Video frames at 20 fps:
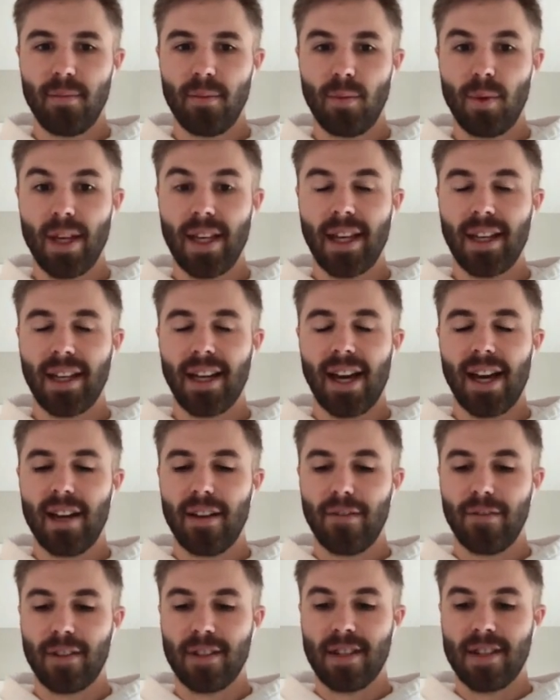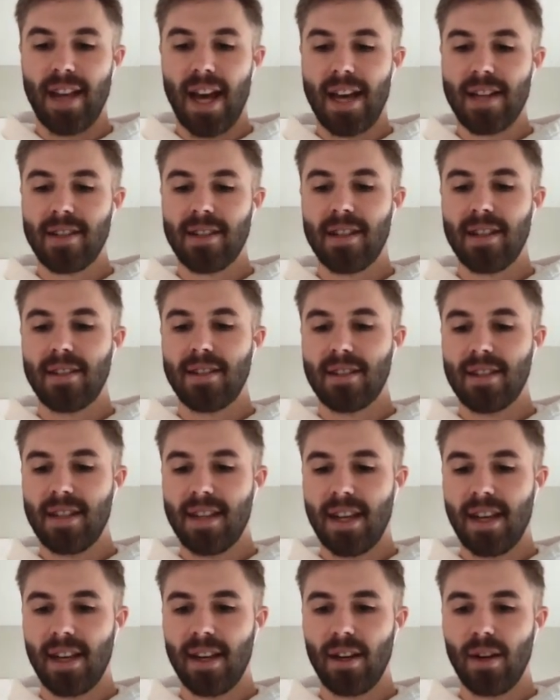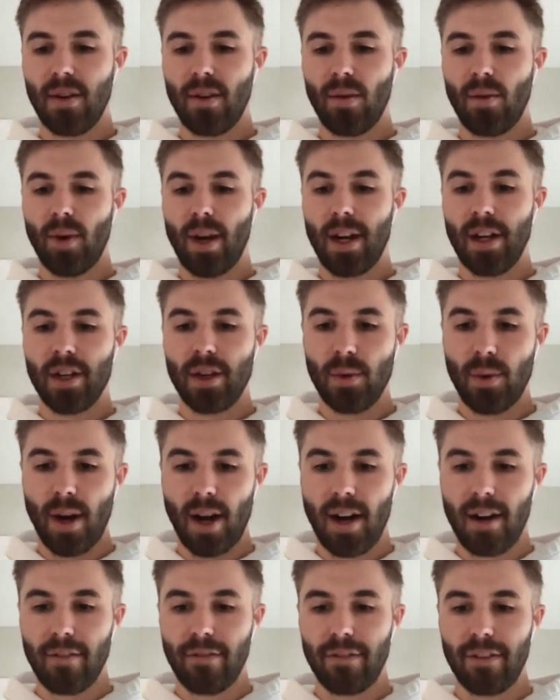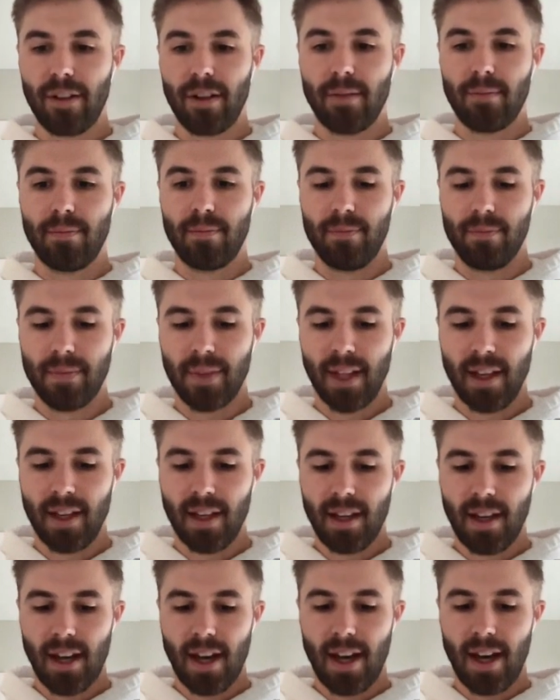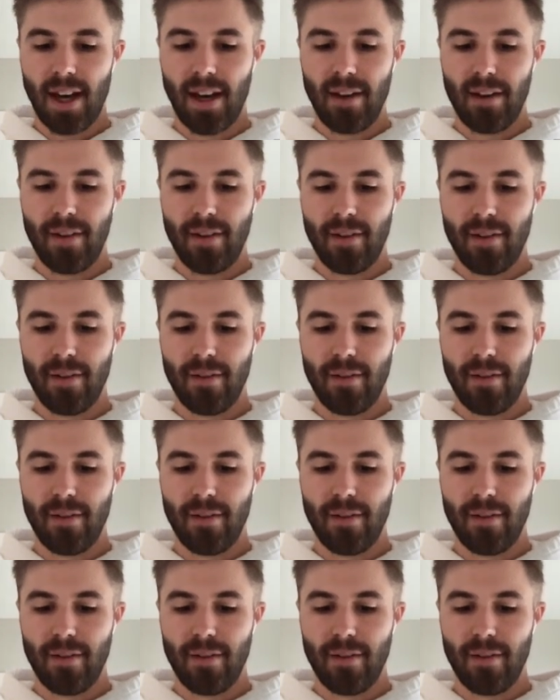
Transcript: we can kind of assess and see where you are from a